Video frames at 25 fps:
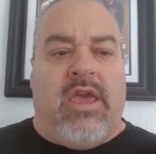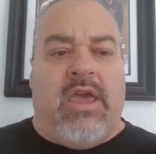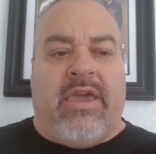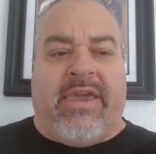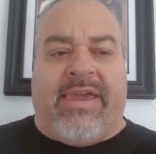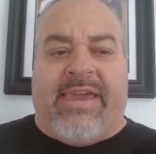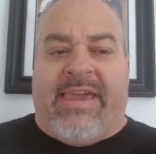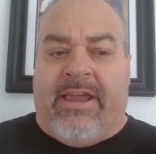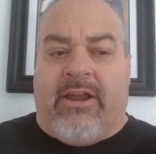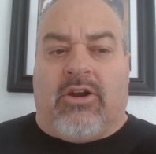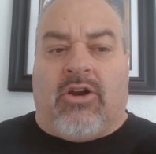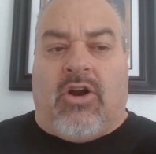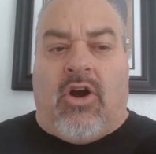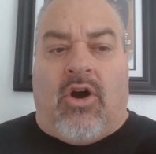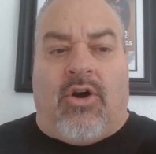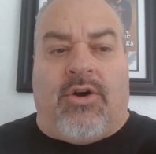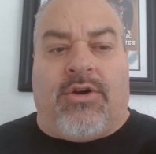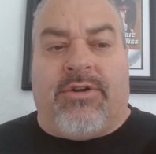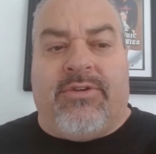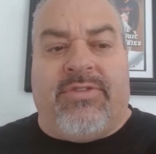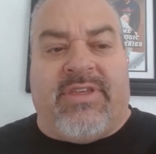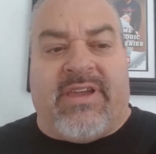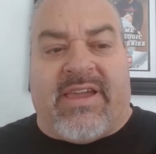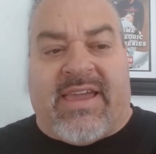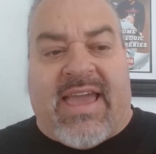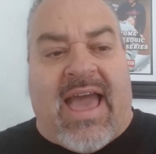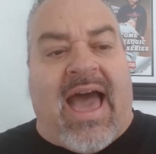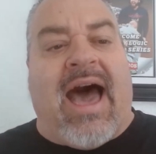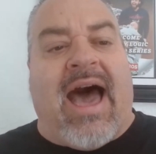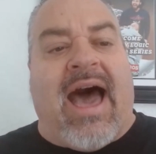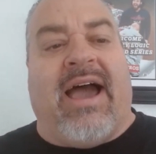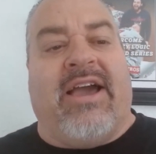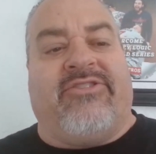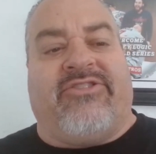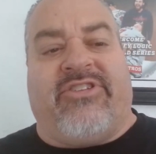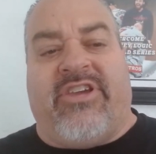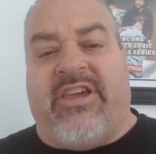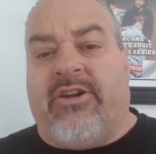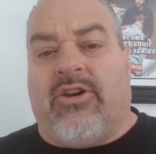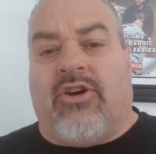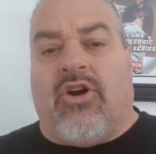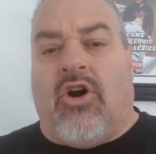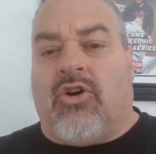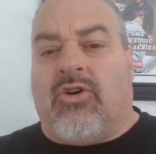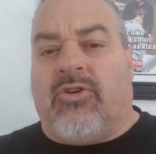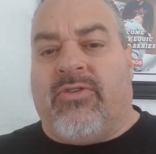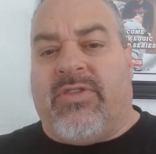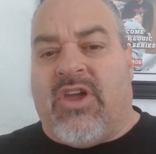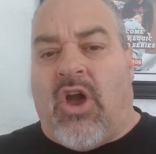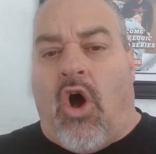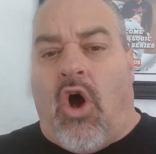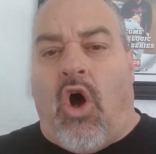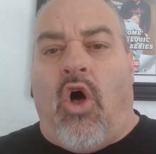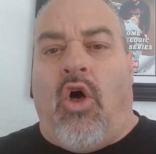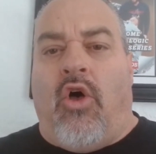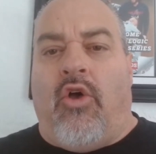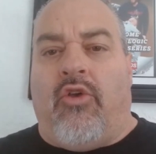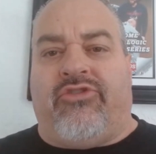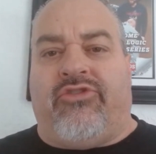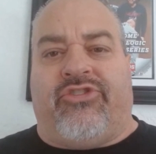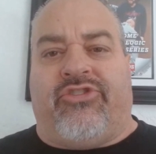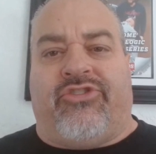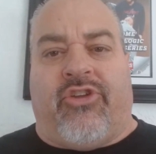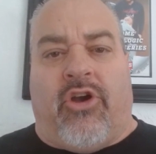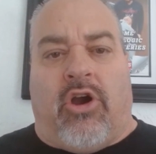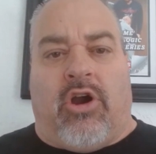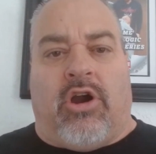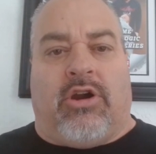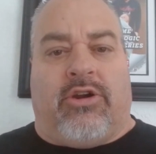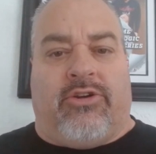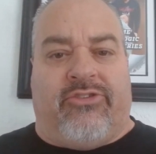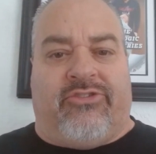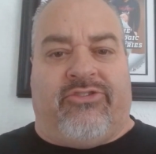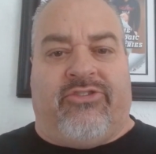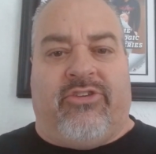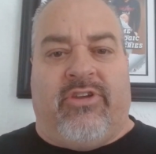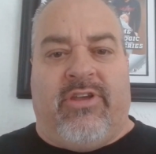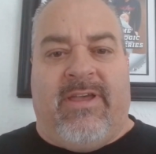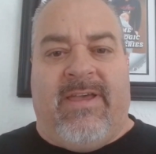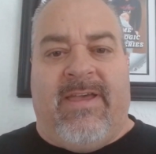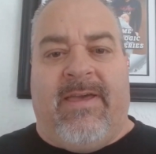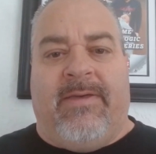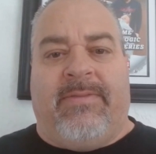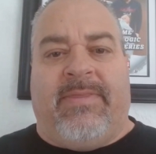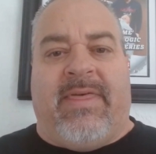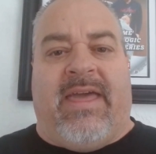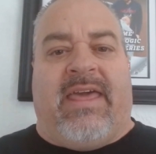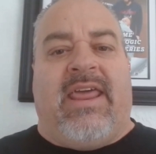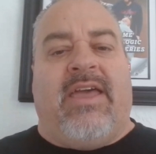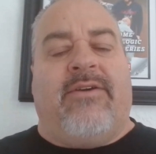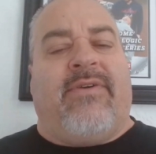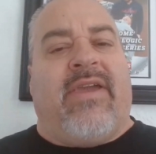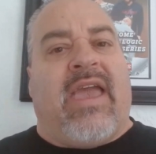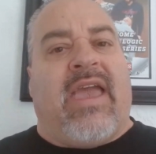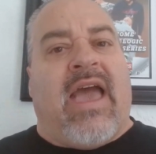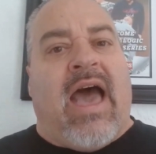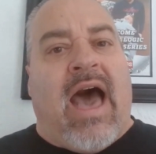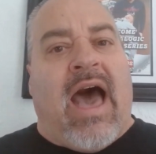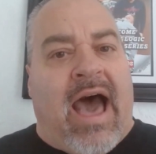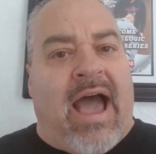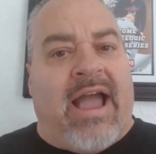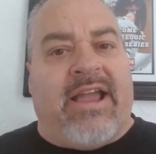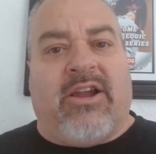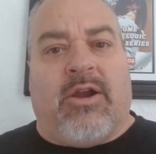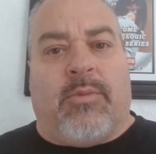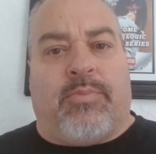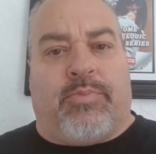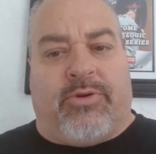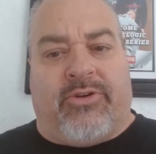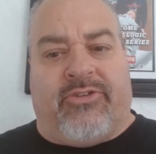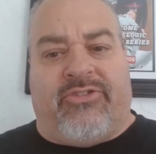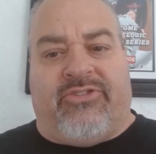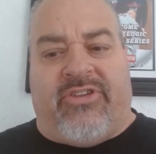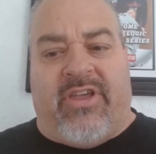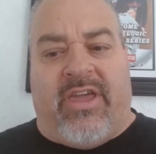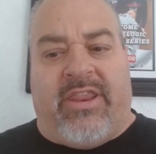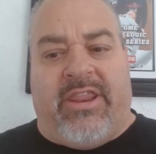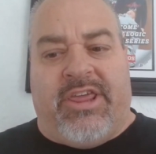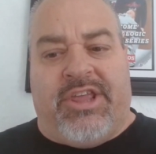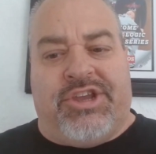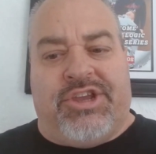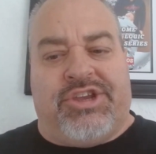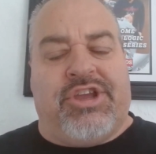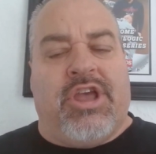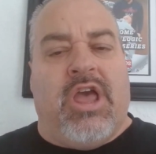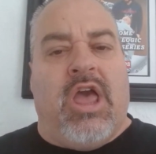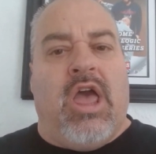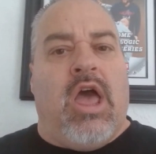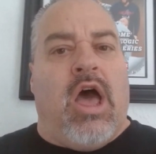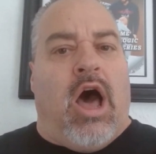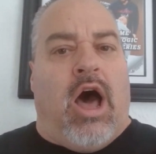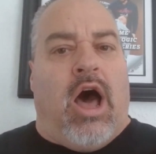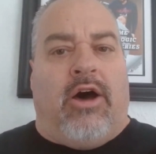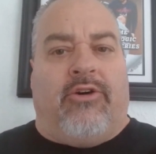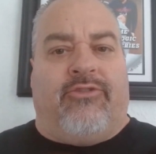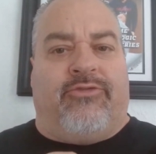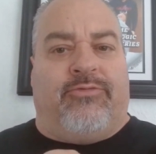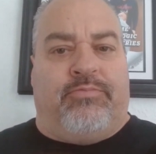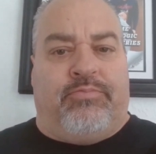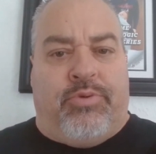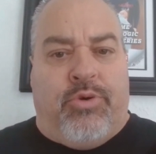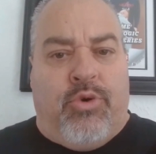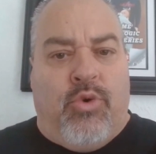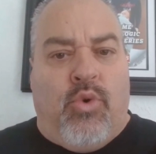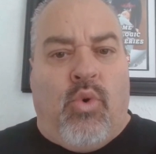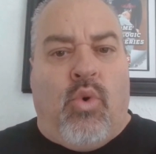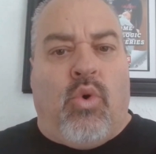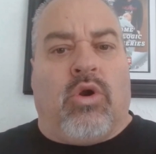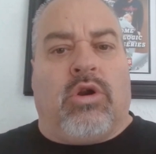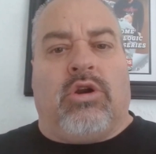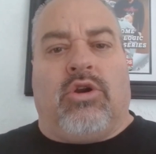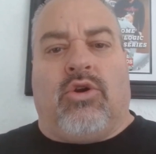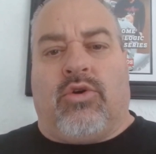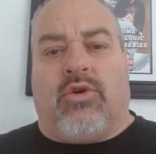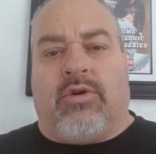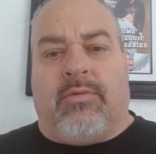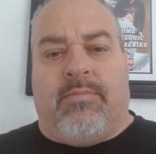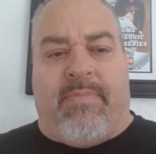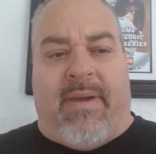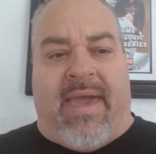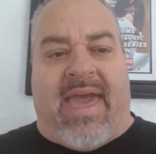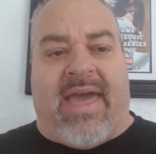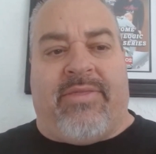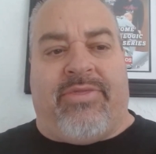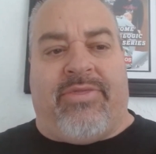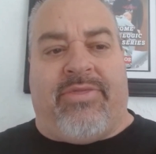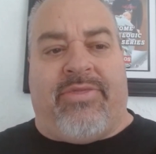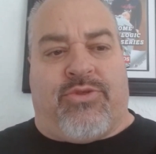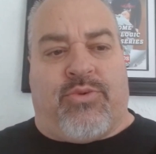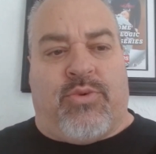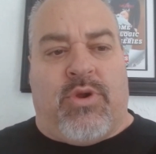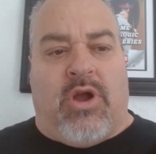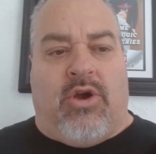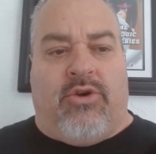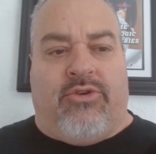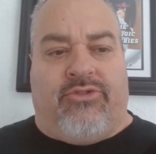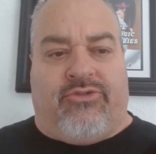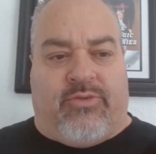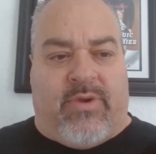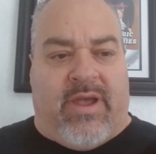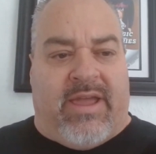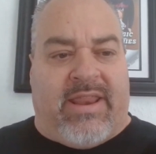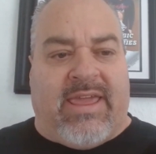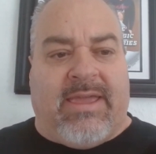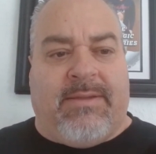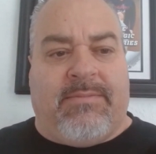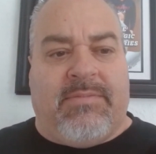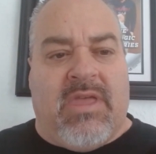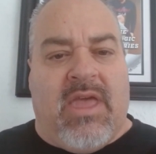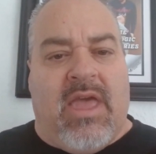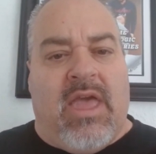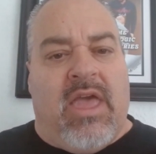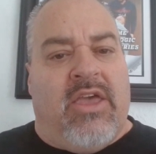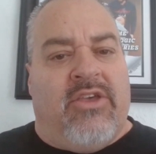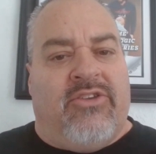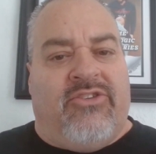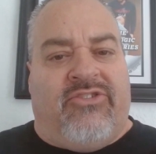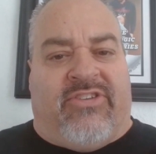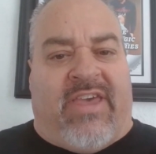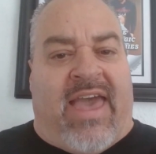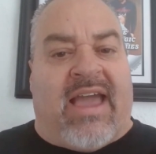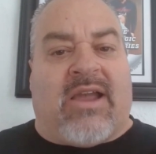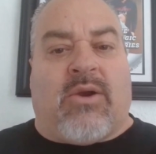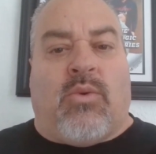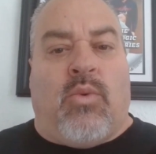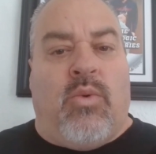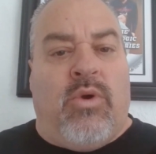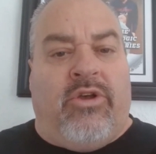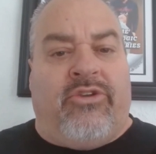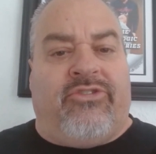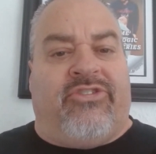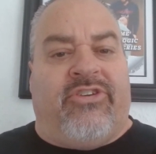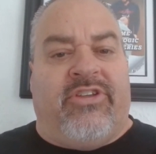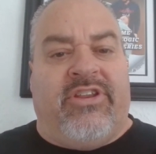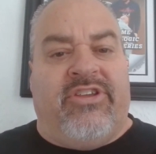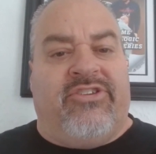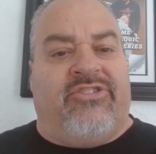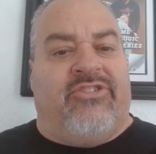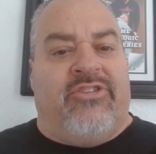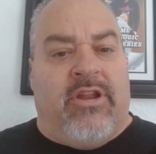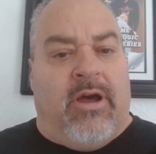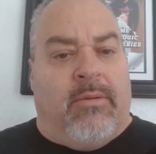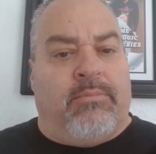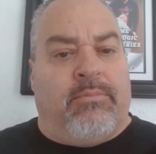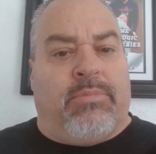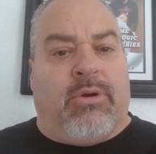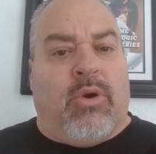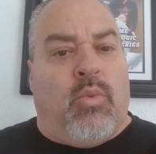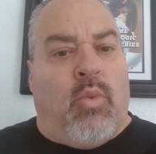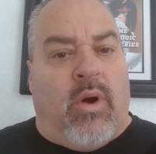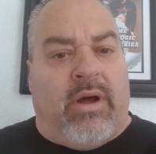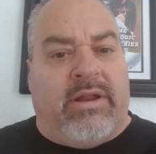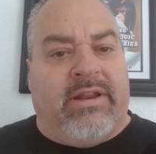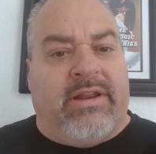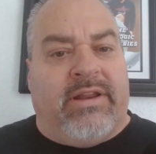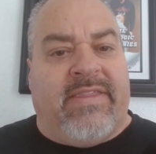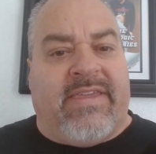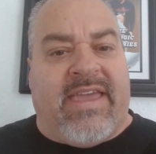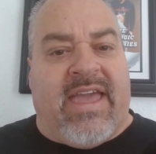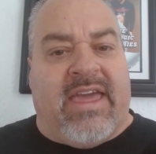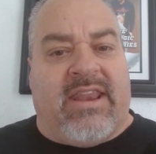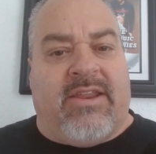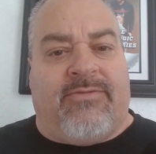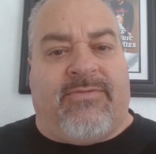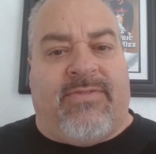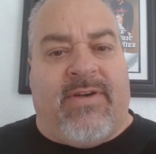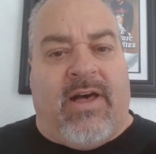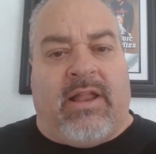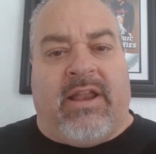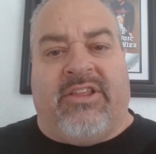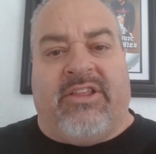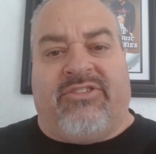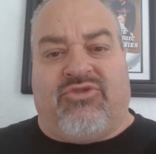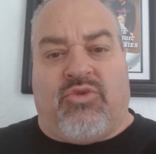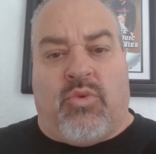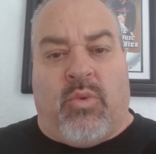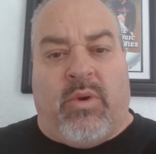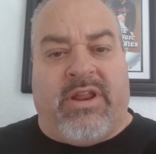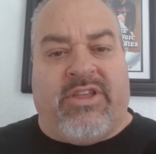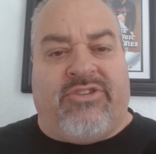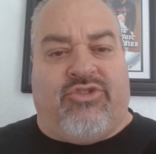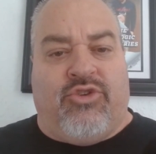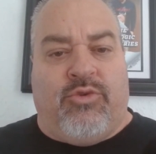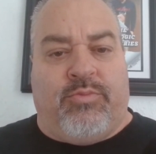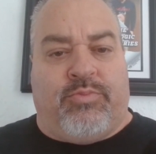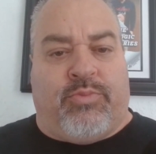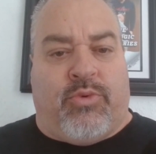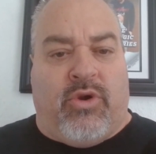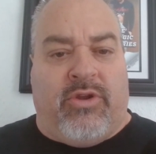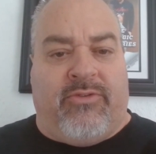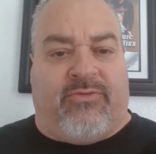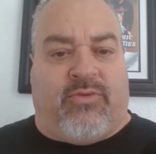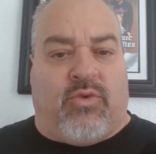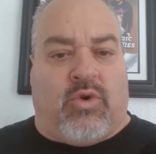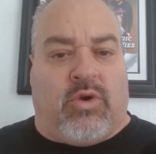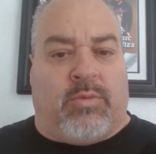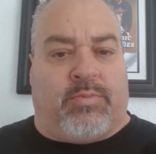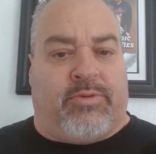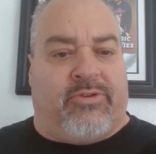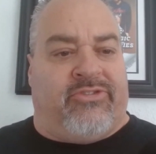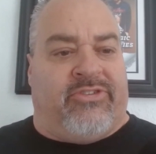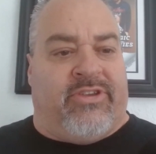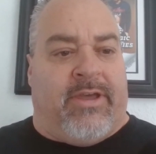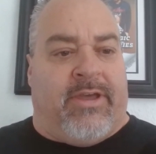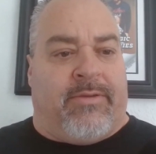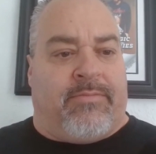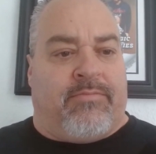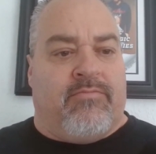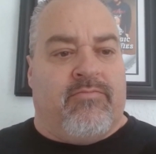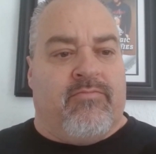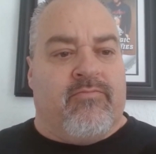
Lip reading: Here are the guys. Here are the all-stars that have a higher percentage of poor or bad throws. Ready? Zach Wilson is number 1 in the NFL at 22.4%.